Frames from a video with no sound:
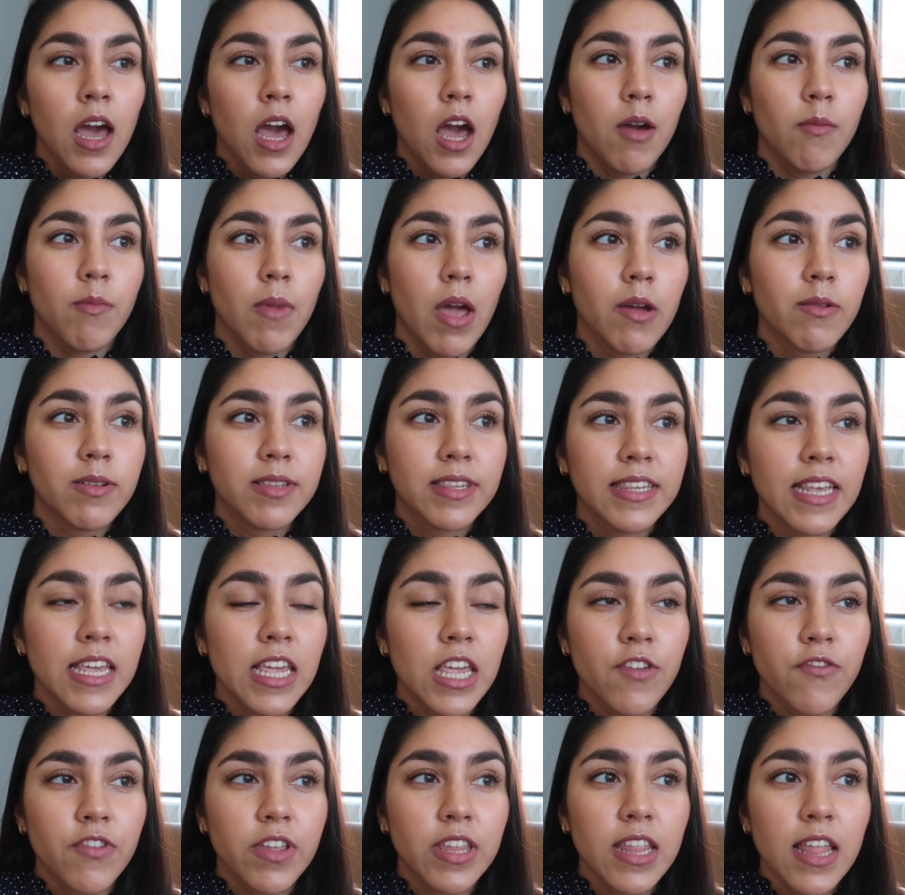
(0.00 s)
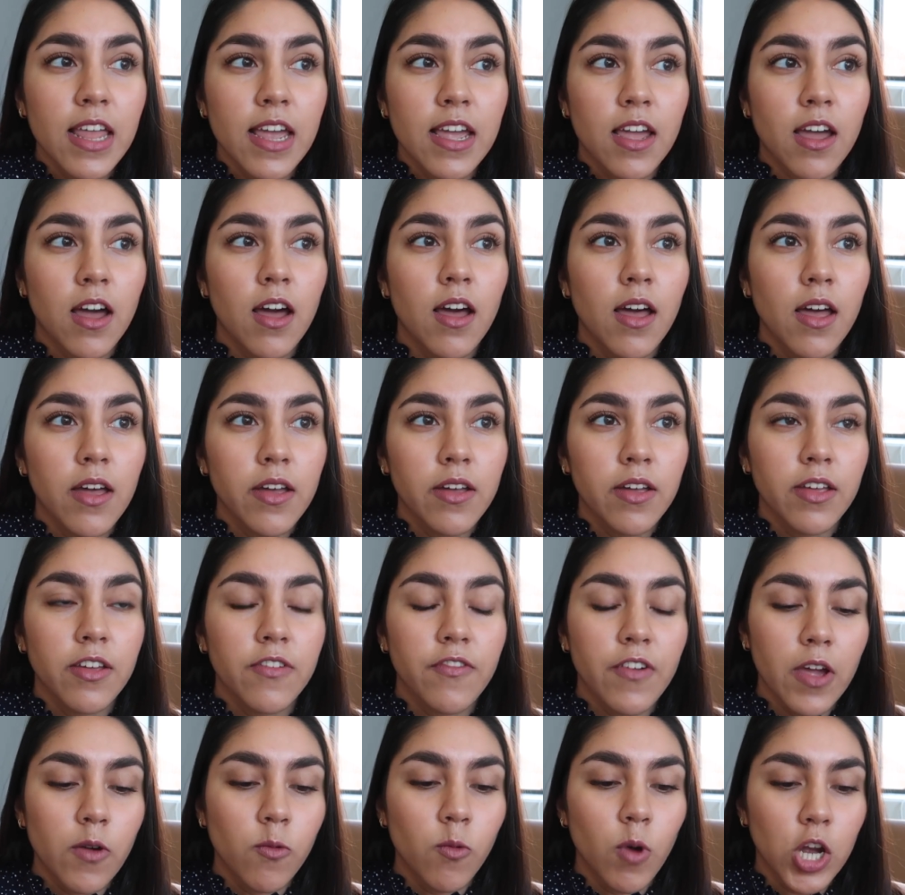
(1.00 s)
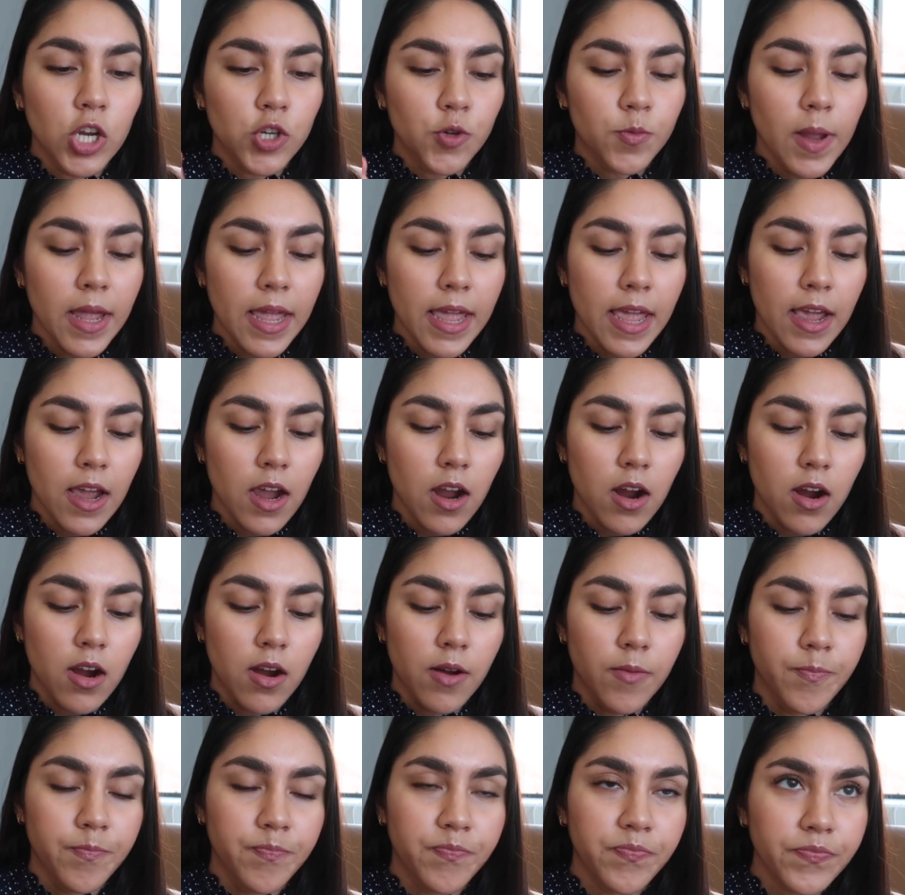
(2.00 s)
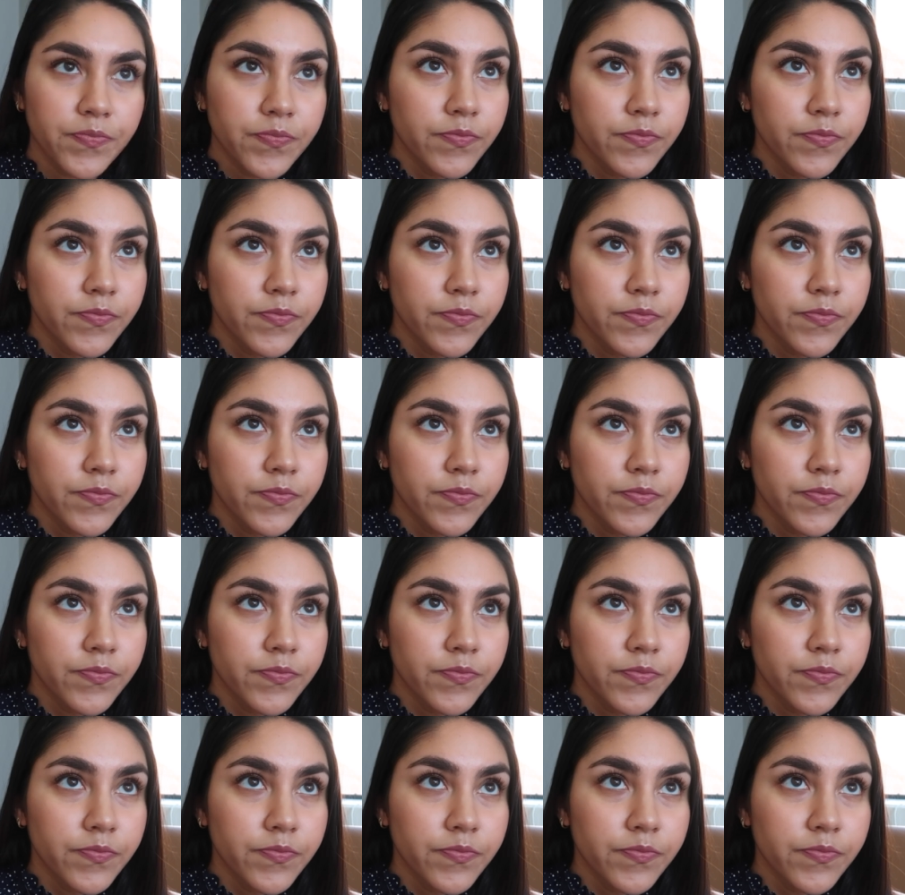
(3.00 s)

I would say even like if I wash my hair,